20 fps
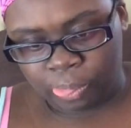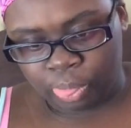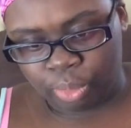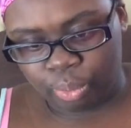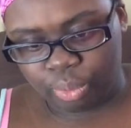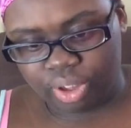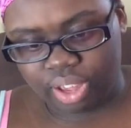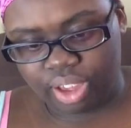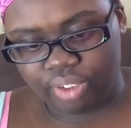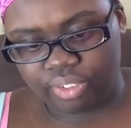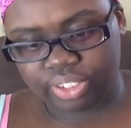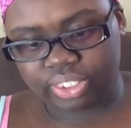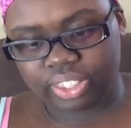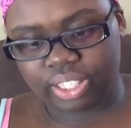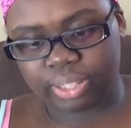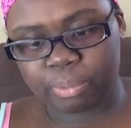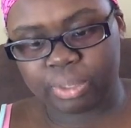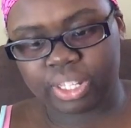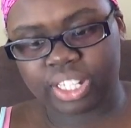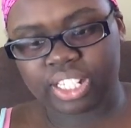what
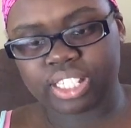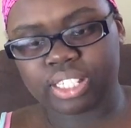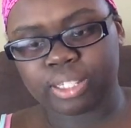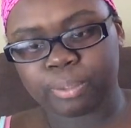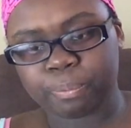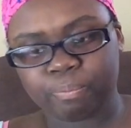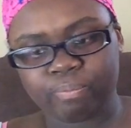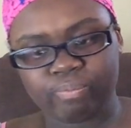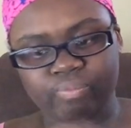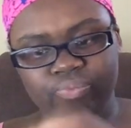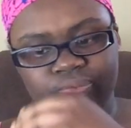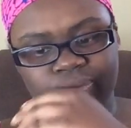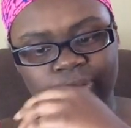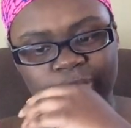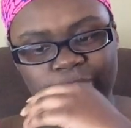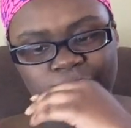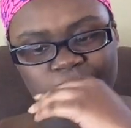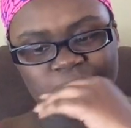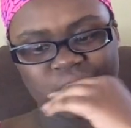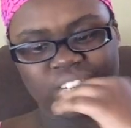everything means,
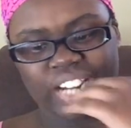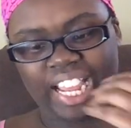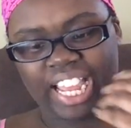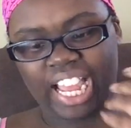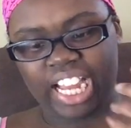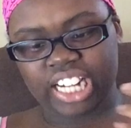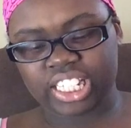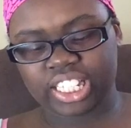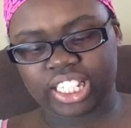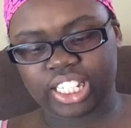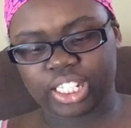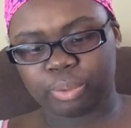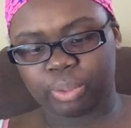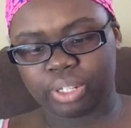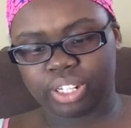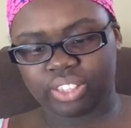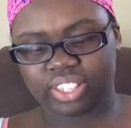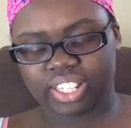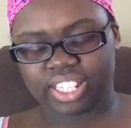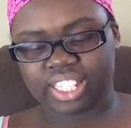which I actually
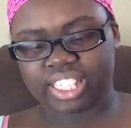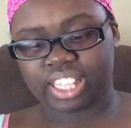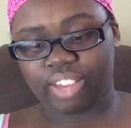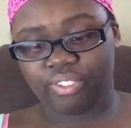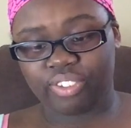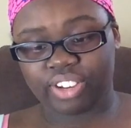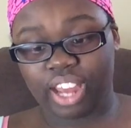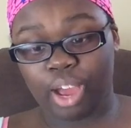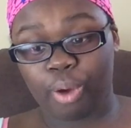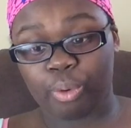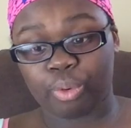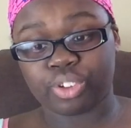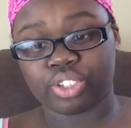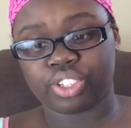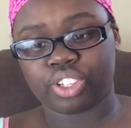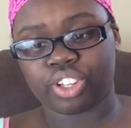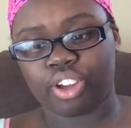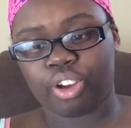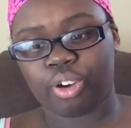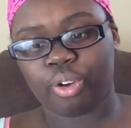tweeted this 7 hours
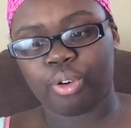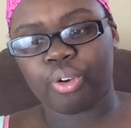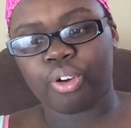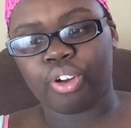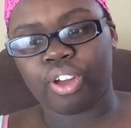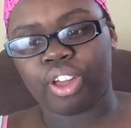ago.